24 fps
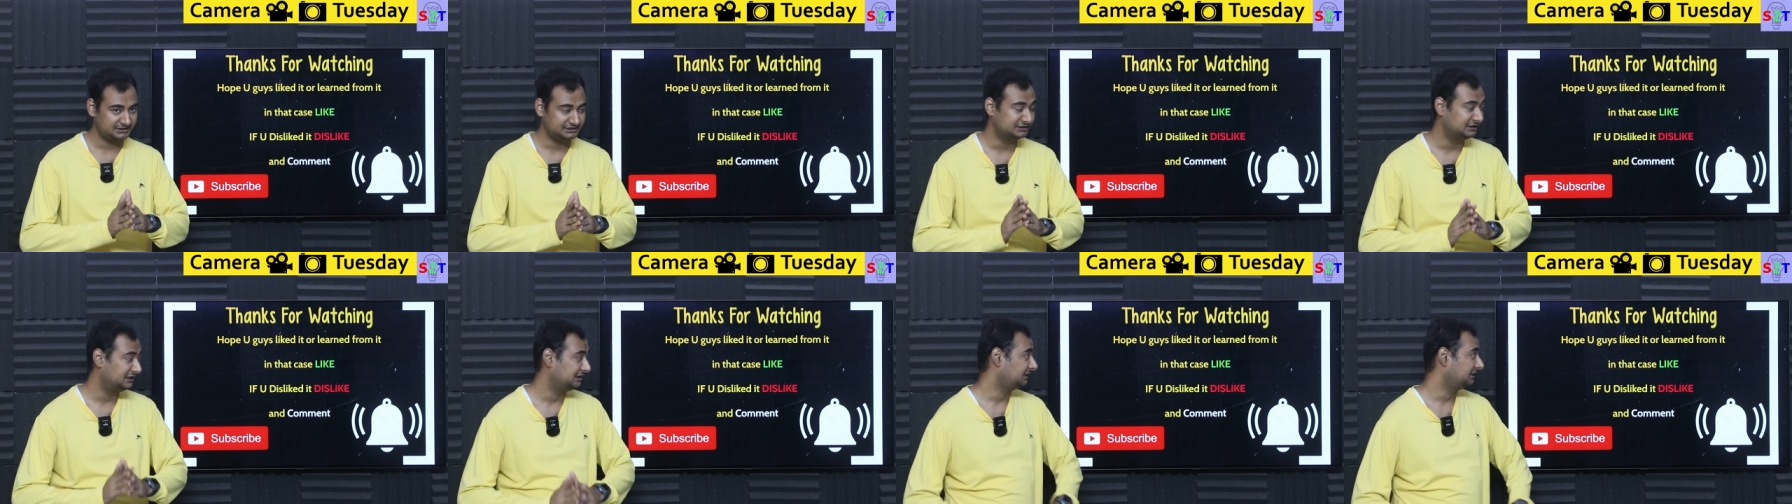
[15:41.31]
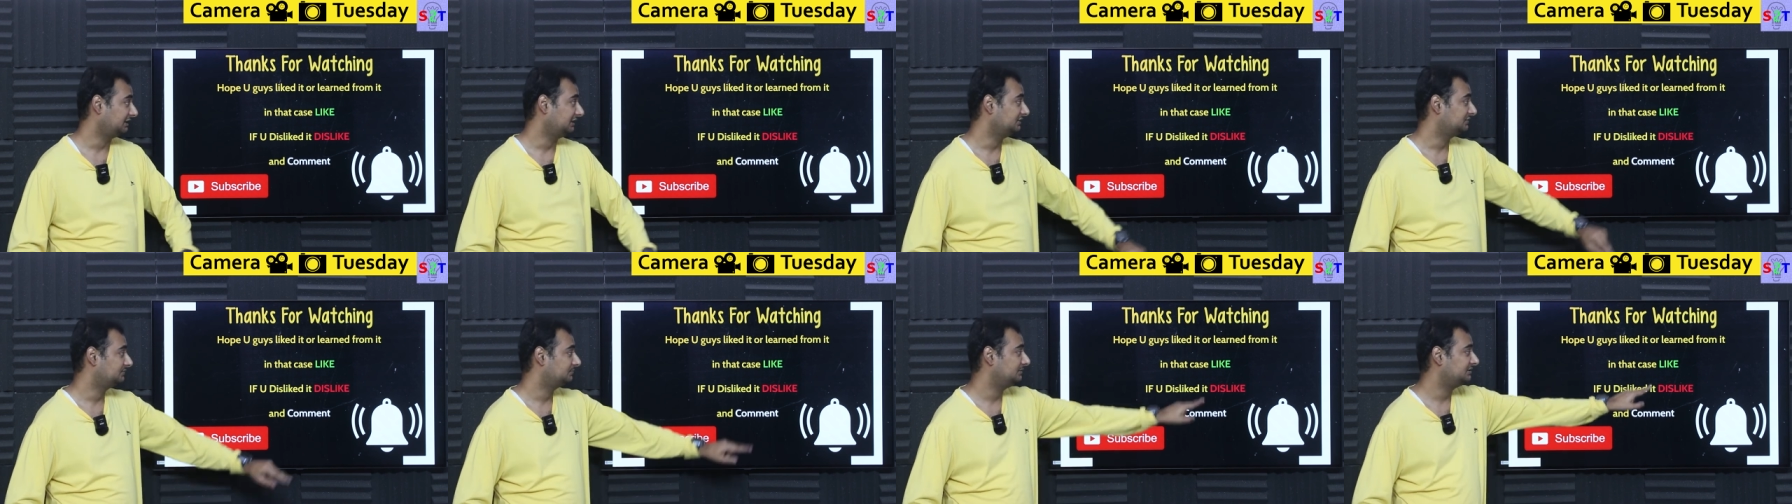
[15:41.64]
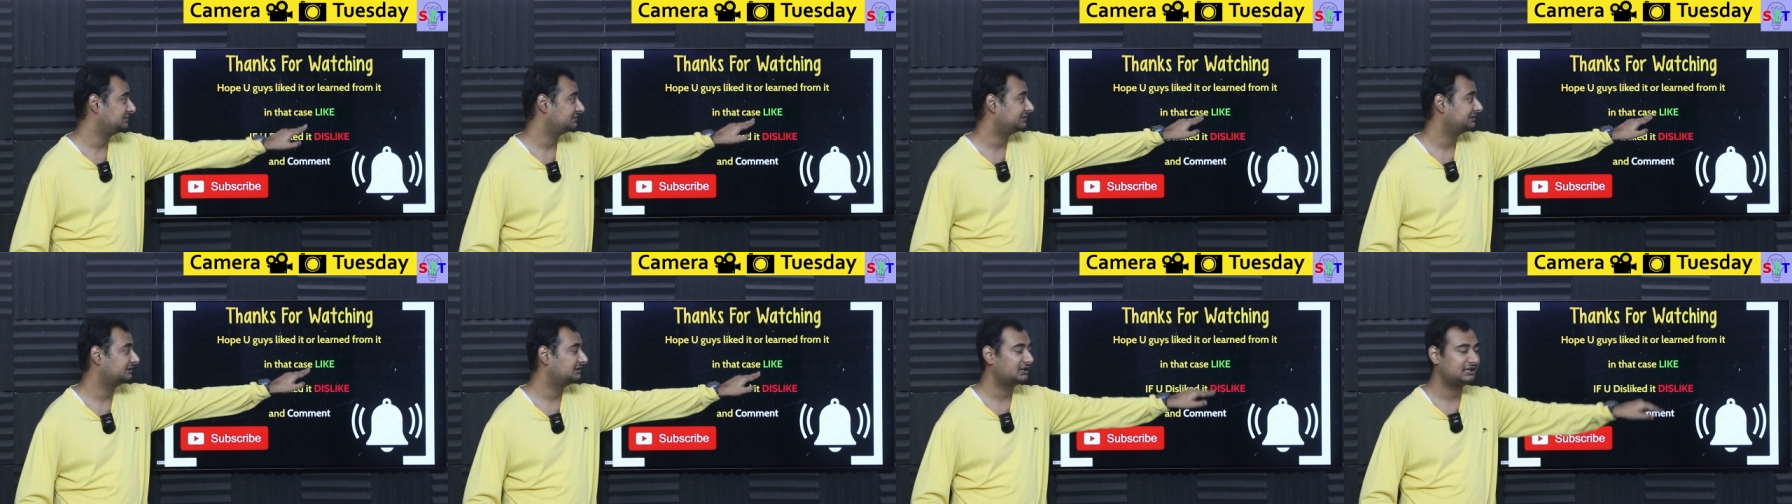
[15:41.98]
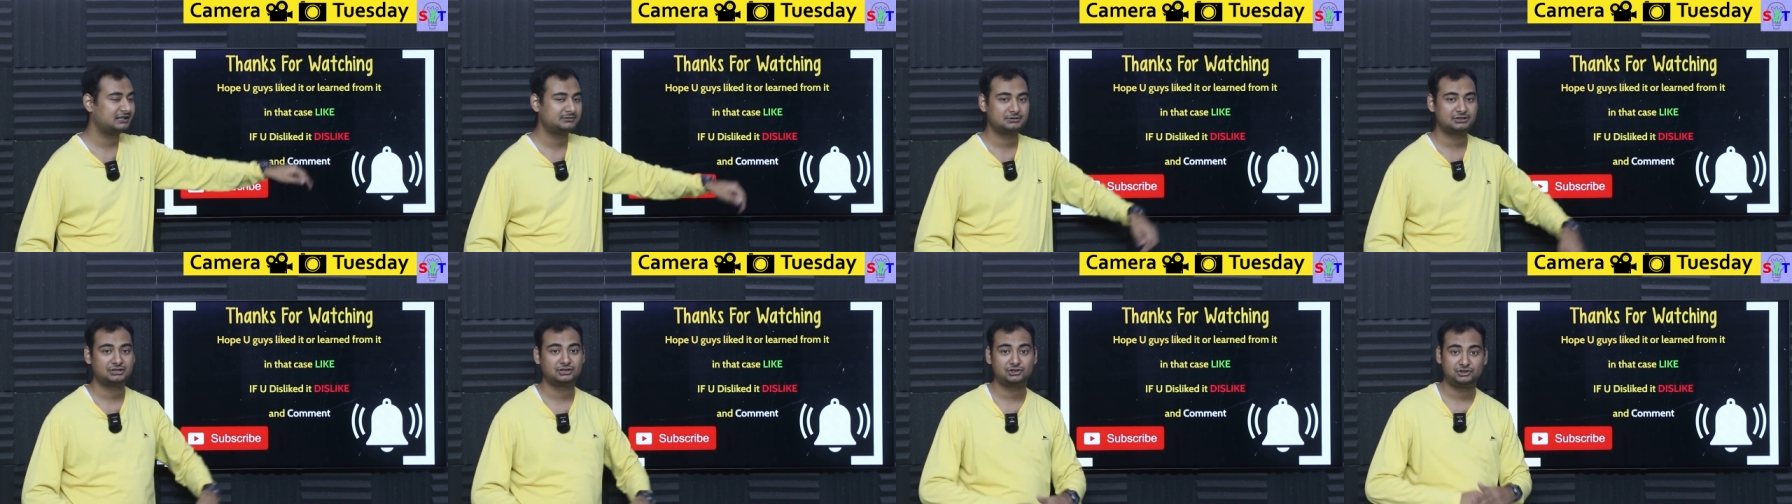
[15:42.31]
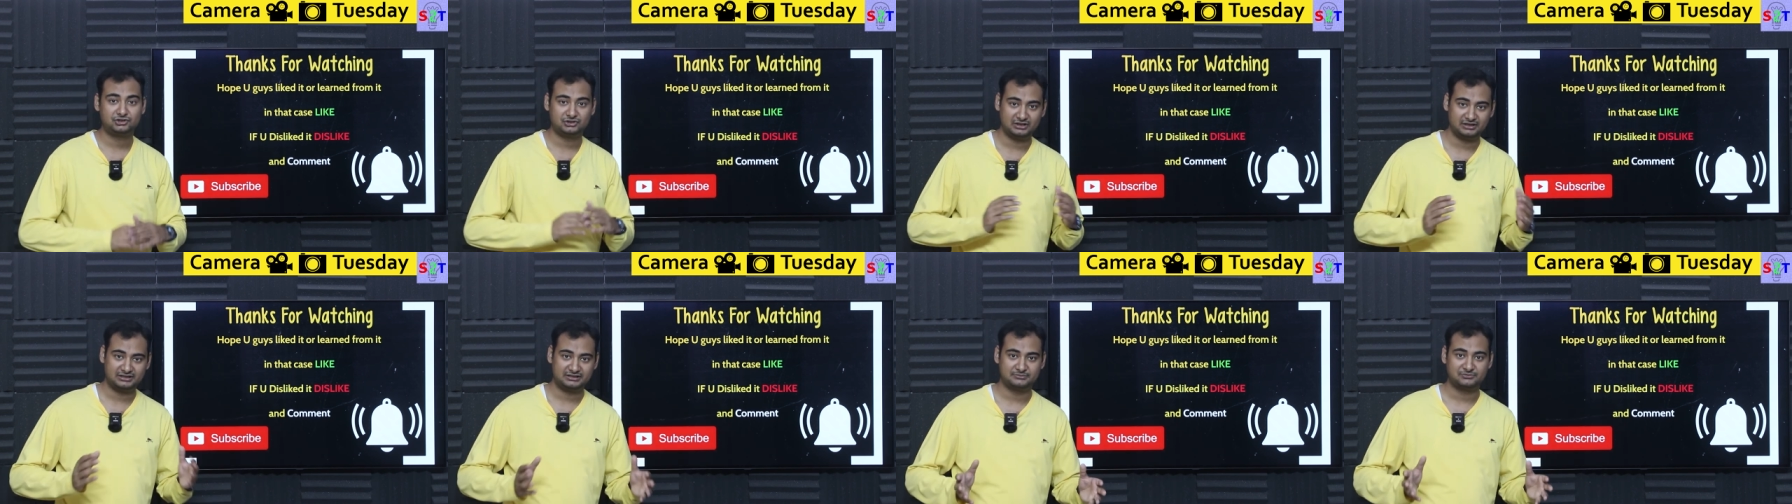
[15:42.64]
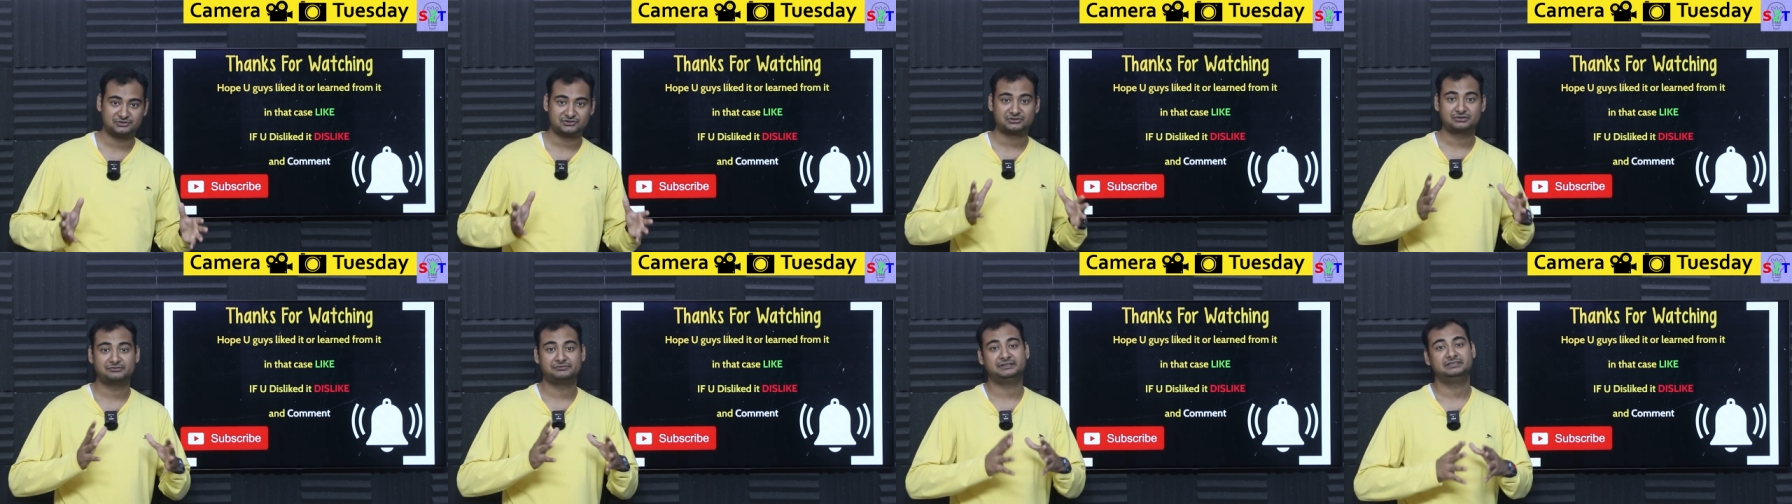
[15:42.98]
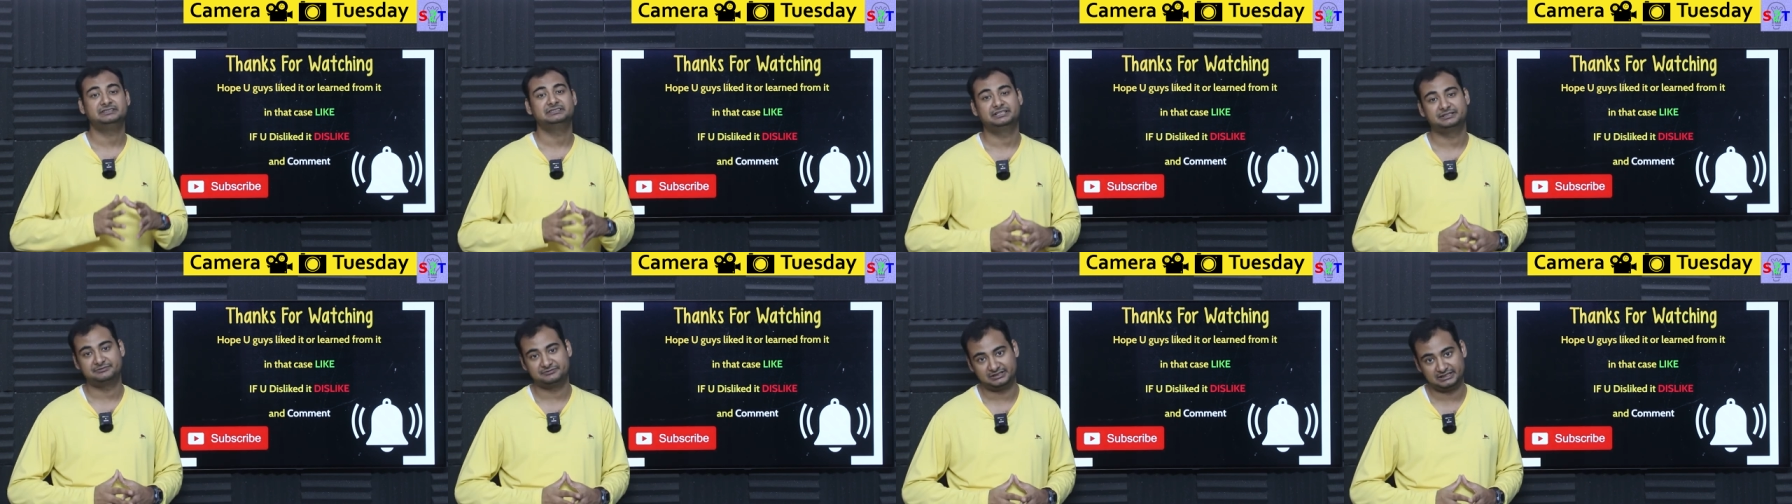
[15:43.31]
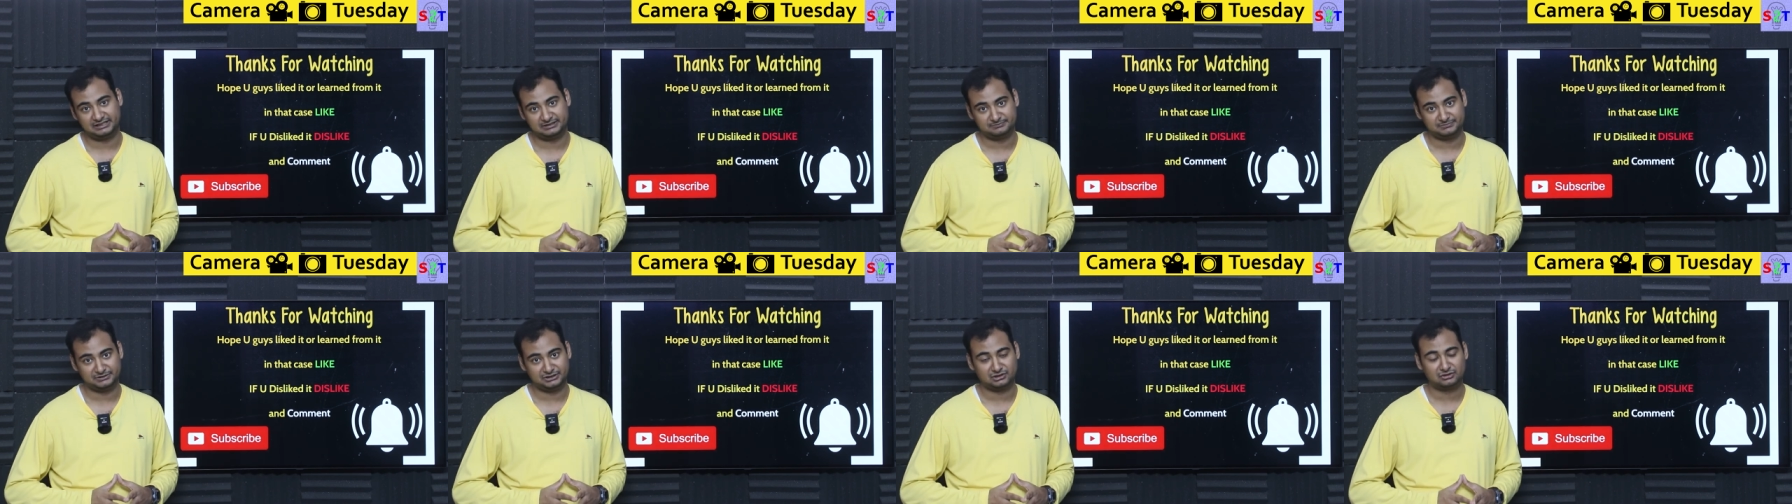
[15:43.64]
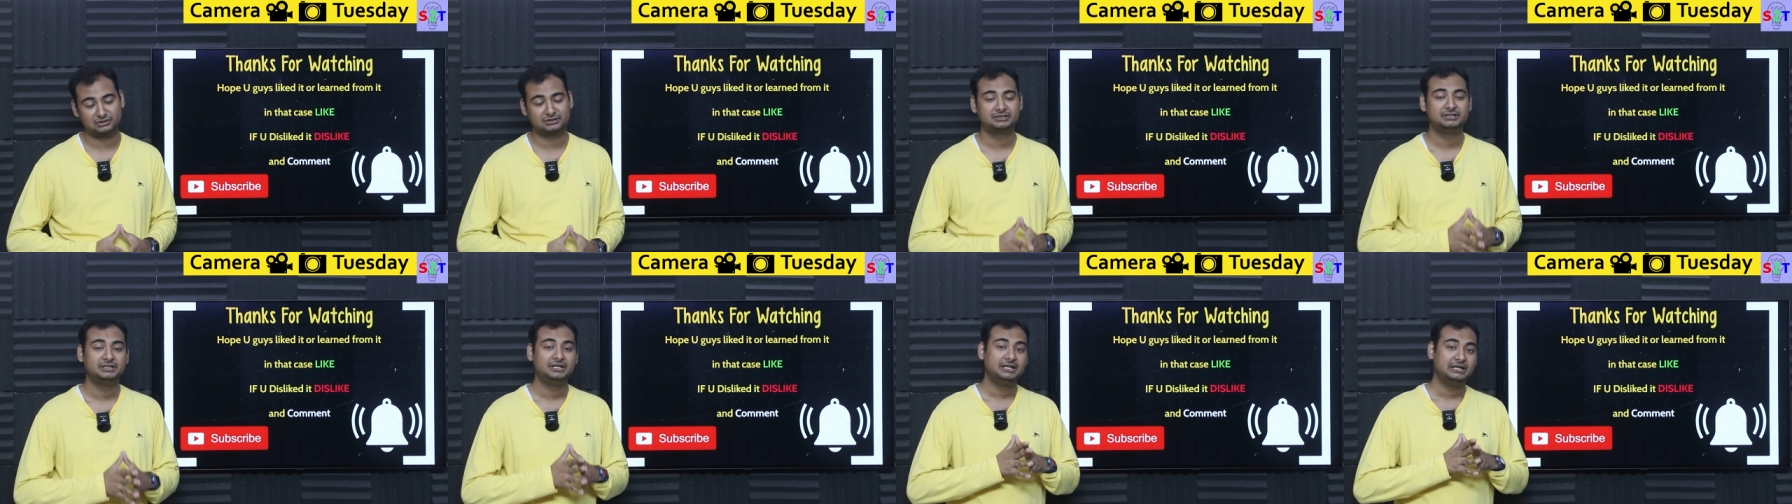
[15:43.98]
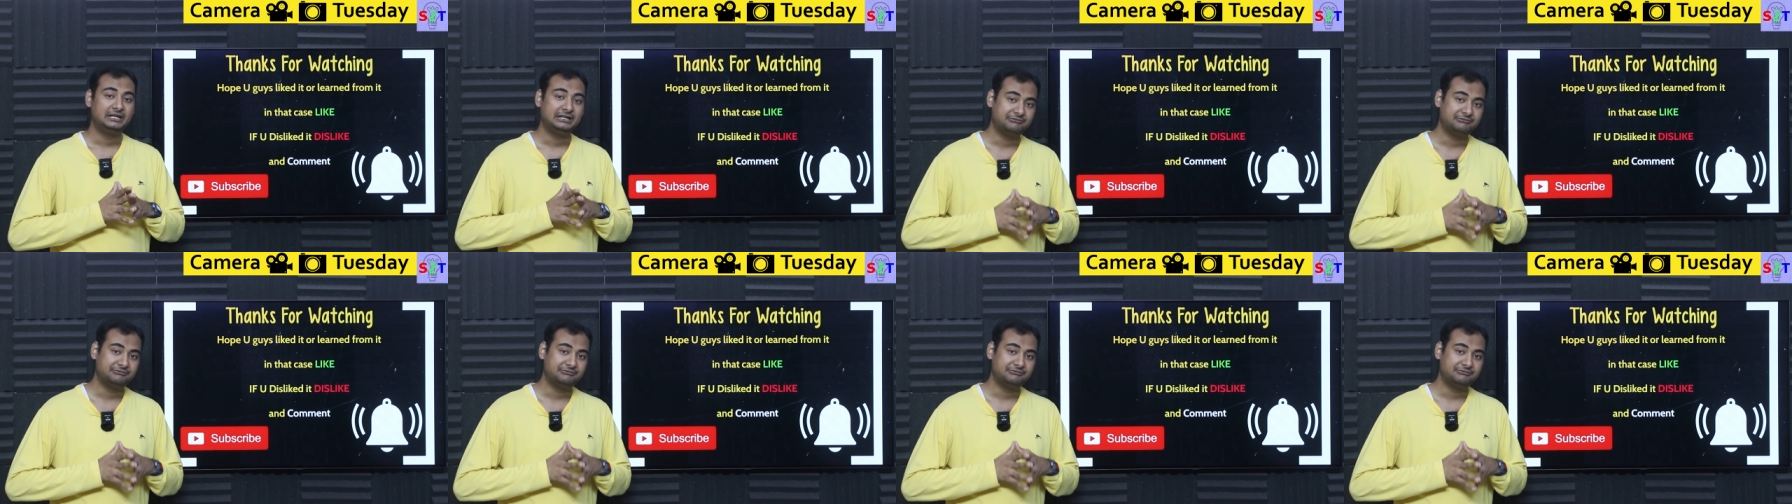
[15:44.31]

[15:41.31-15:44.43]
In that case, please click the like button, share it amongst your friends. That will help me a lot.